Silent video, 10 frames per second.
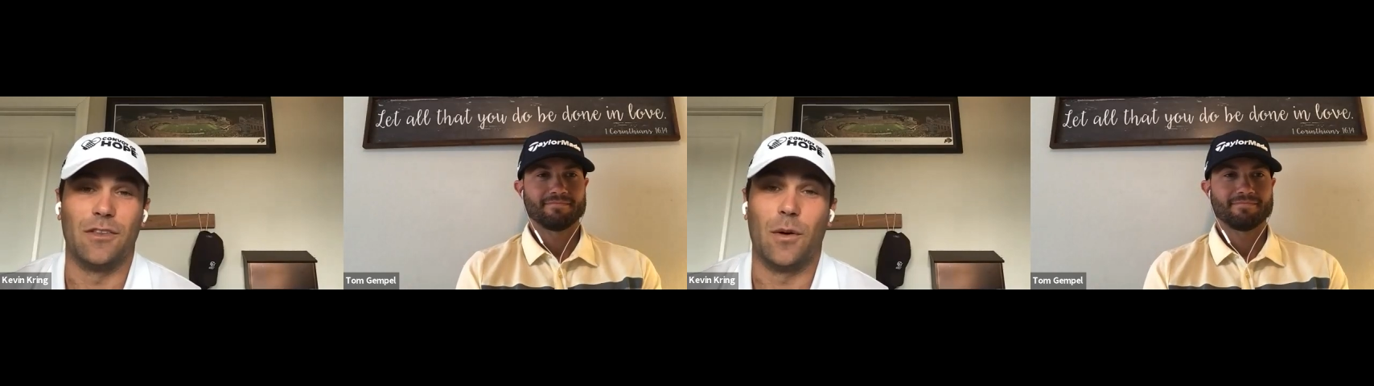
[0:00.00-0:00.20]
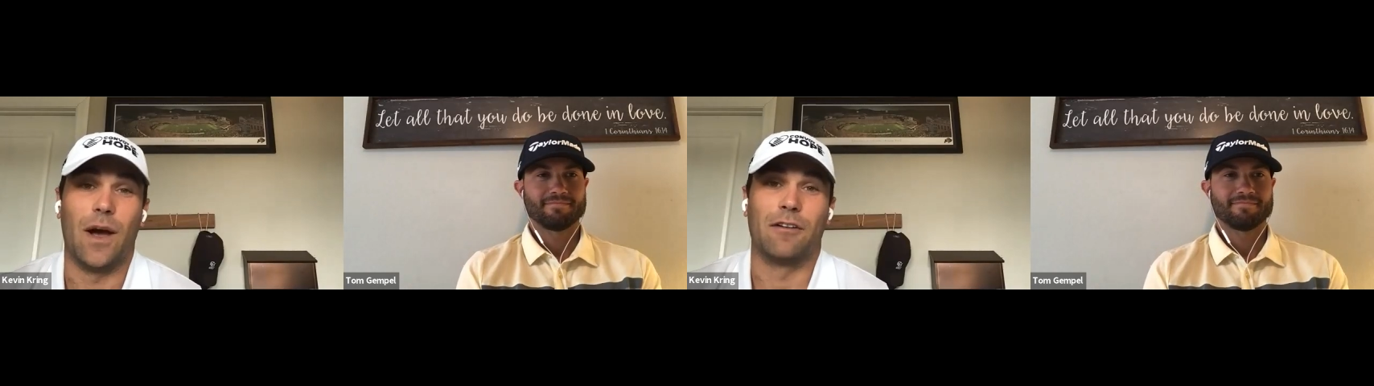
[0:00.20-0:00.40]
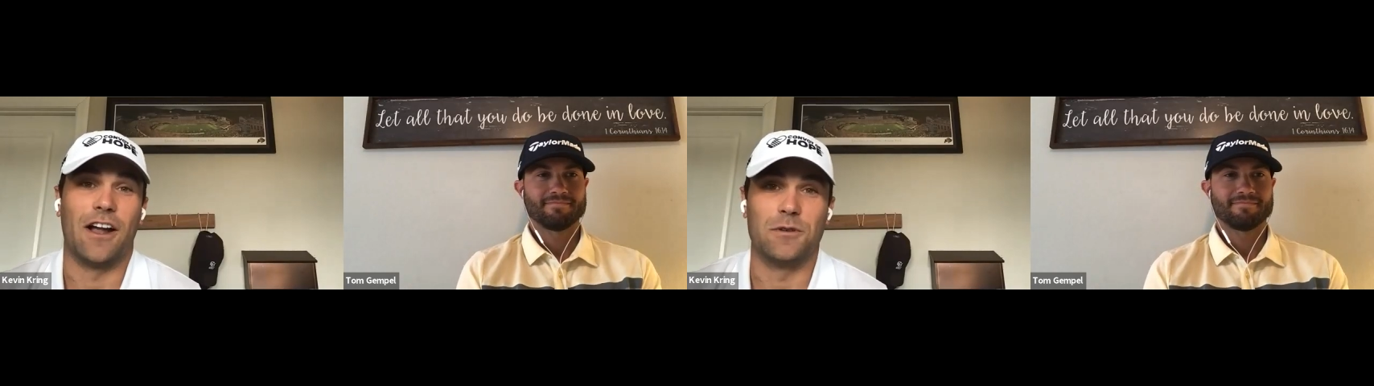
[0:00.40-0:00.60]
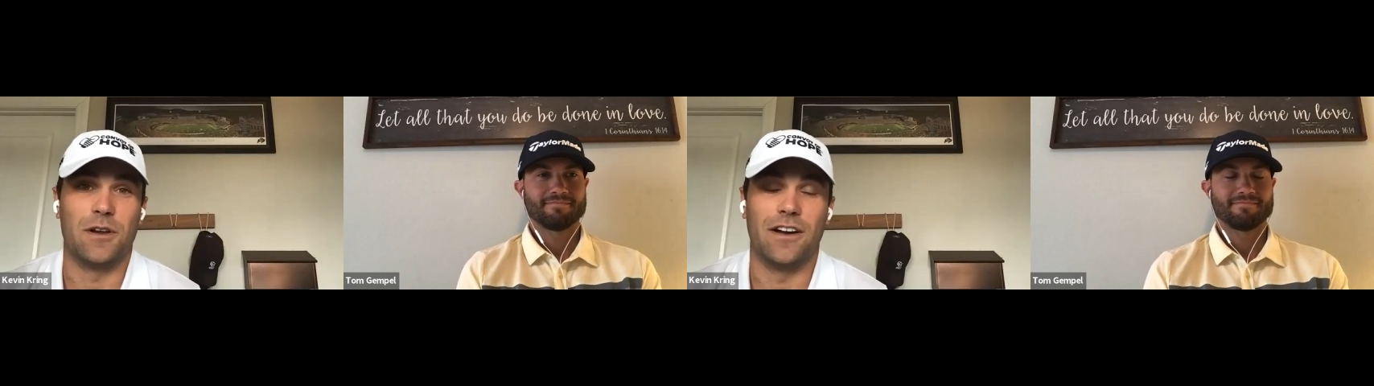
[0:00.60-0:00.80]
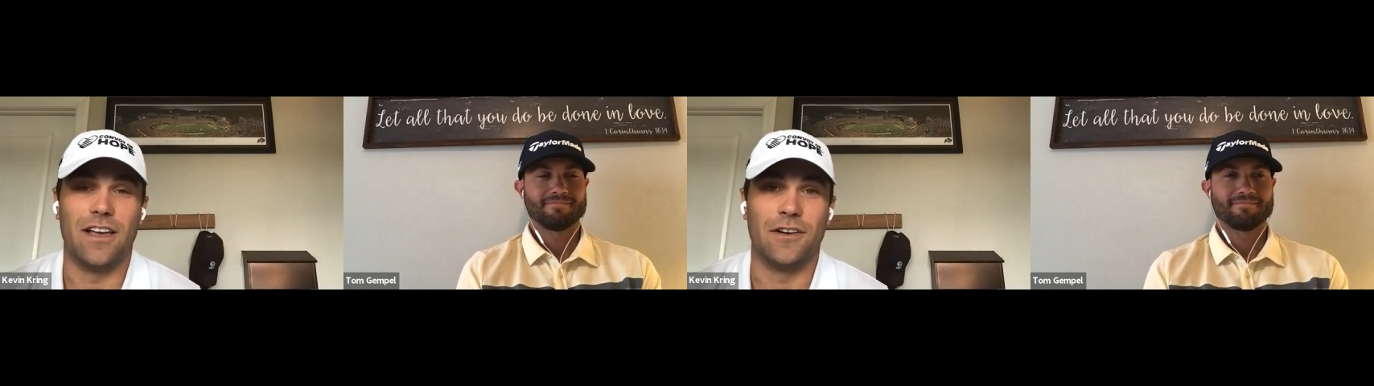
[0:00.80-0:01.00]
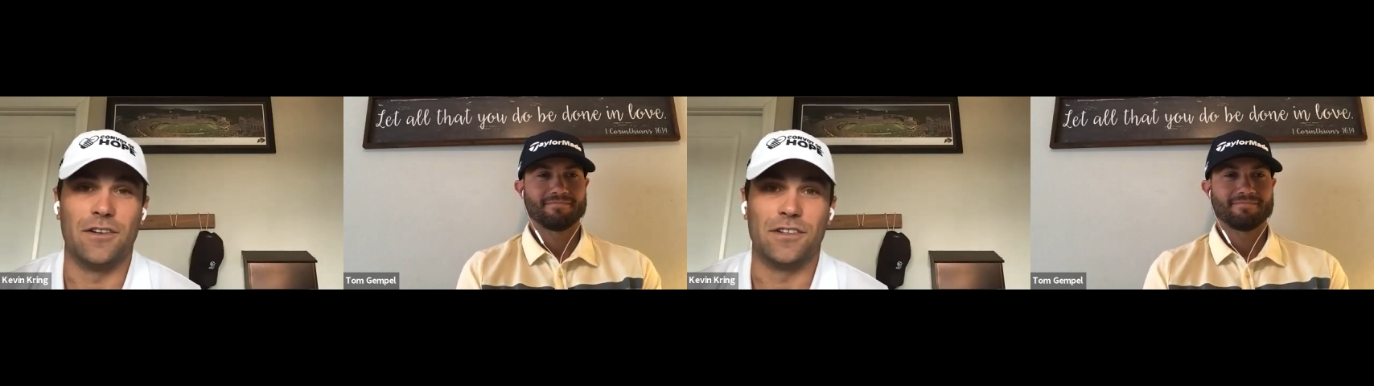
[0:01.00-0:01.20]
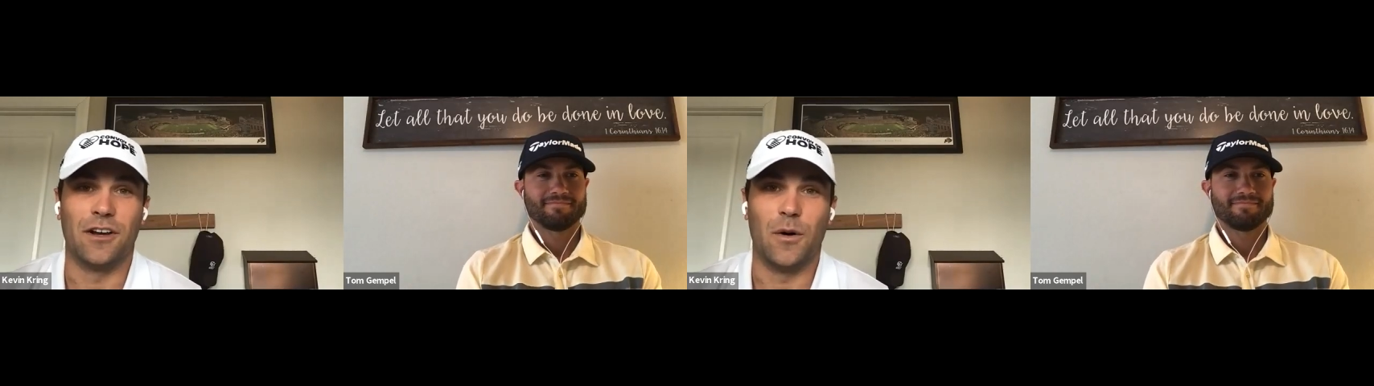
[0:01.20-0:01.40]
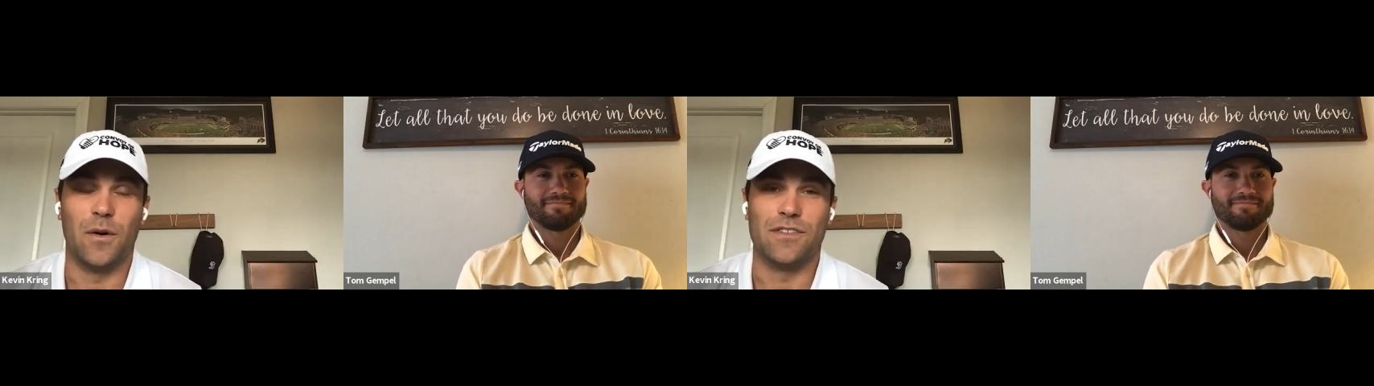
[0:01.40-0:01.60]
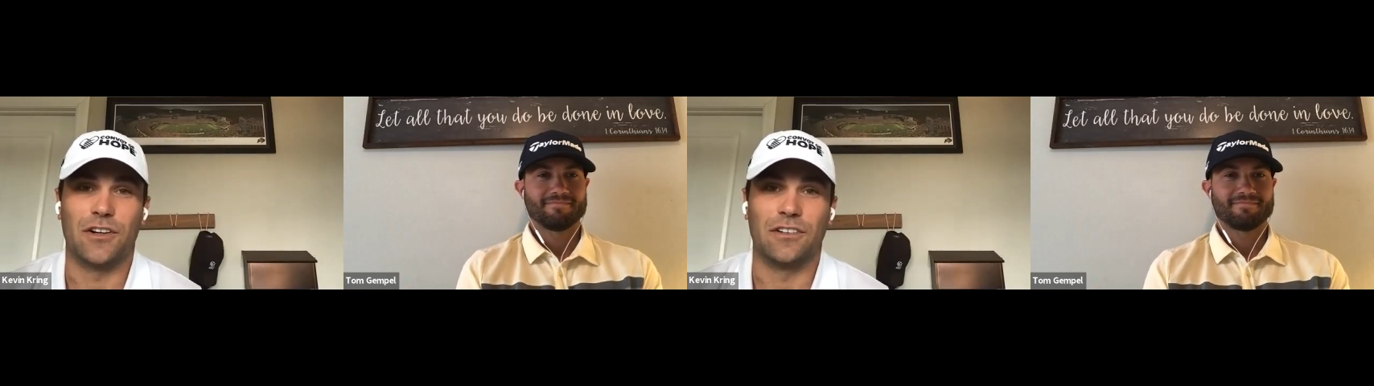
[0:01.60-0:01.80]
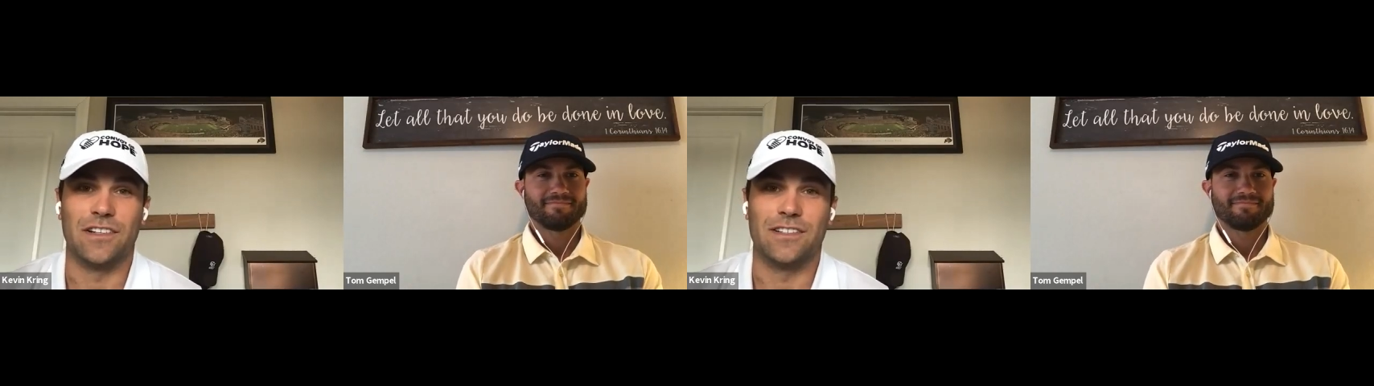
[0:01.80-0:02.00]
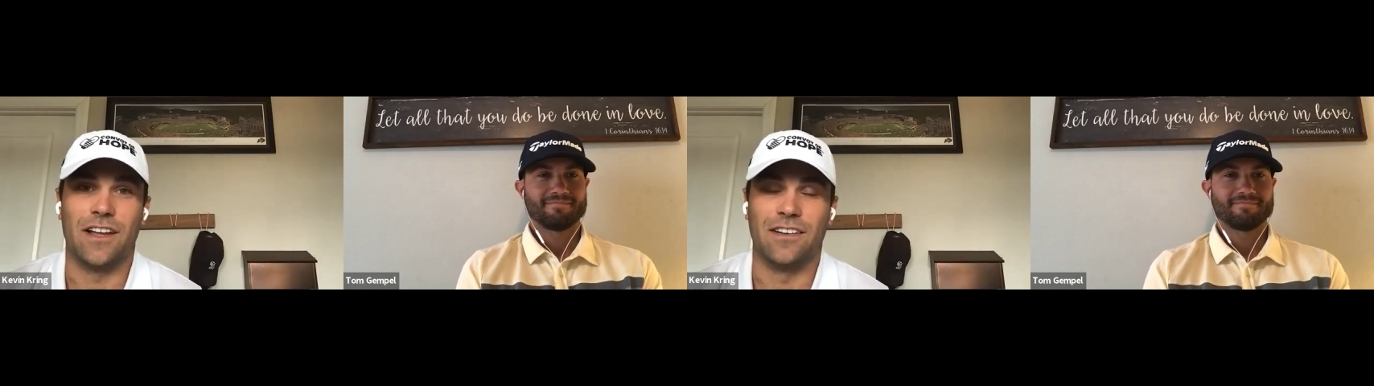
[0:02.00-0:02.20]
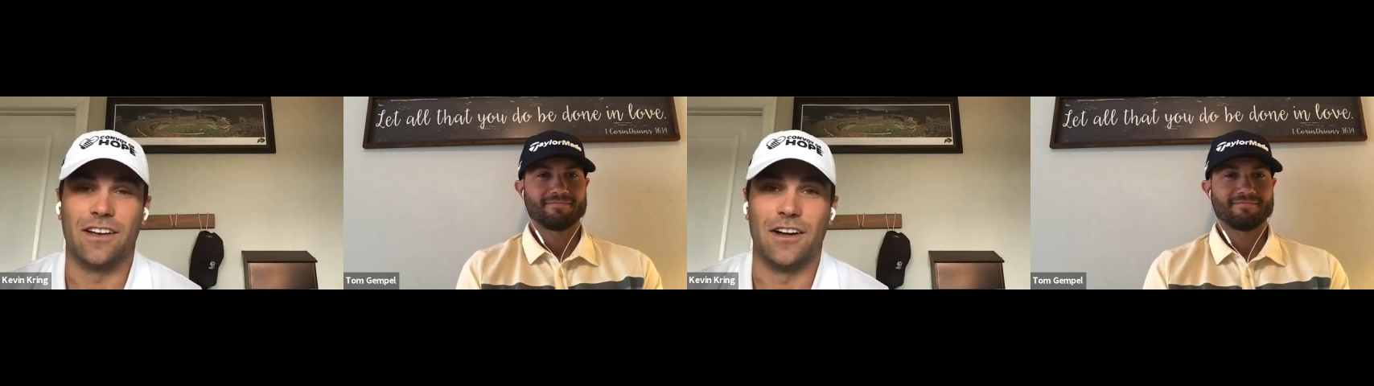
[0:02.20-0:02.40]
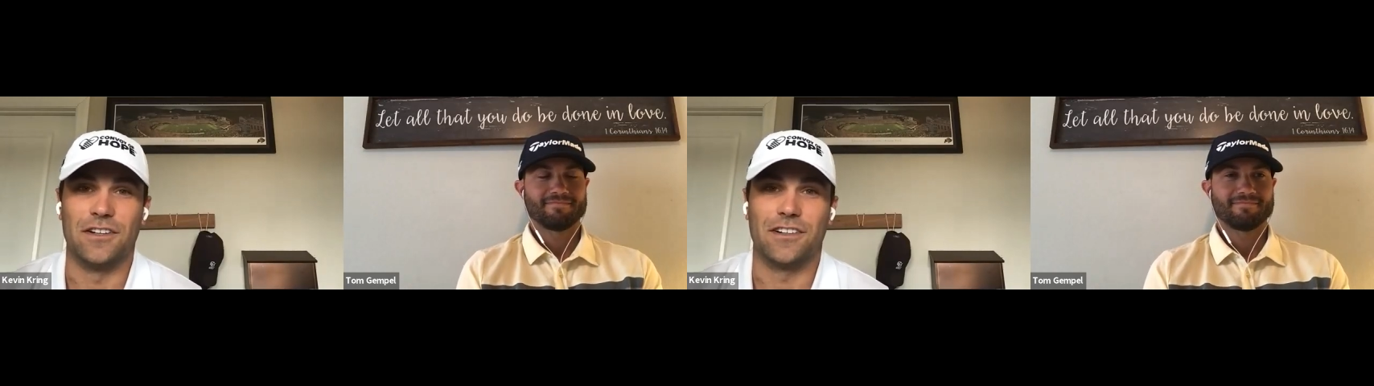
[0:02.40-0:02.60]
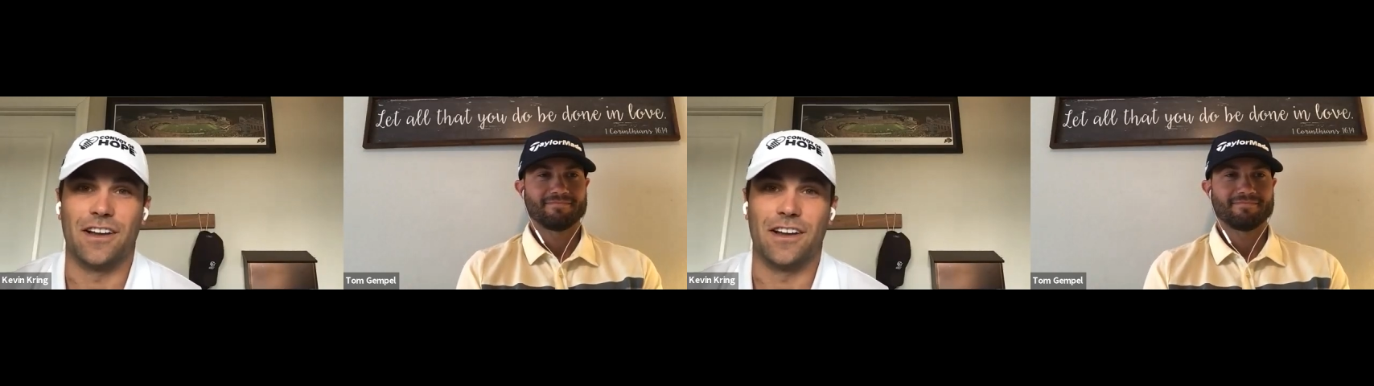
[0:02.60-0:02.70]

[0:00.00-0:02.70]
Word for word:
Speaker 1: even though I graduated eight years ago, we've certainly stayed in touch.